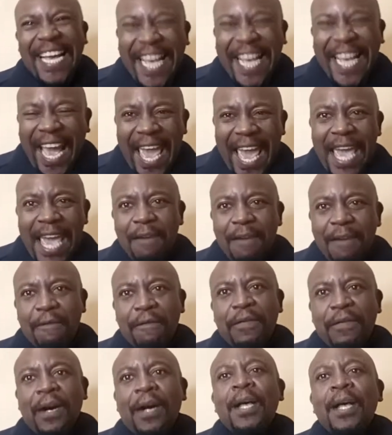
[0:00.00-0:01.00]
gave
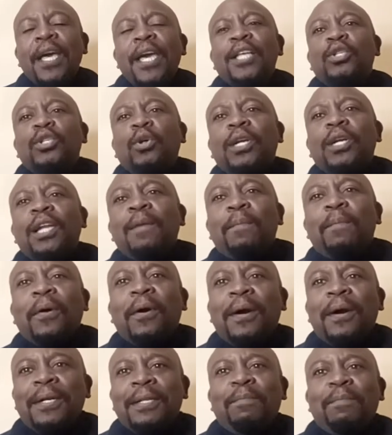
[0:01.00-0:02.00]
his only
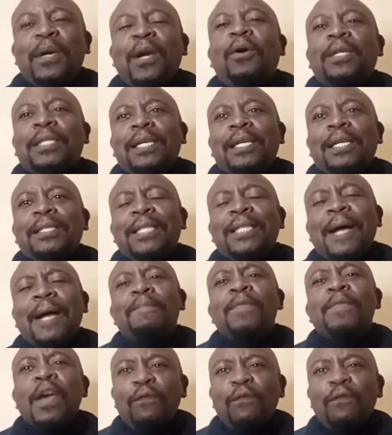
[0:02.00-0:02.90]
begotten son.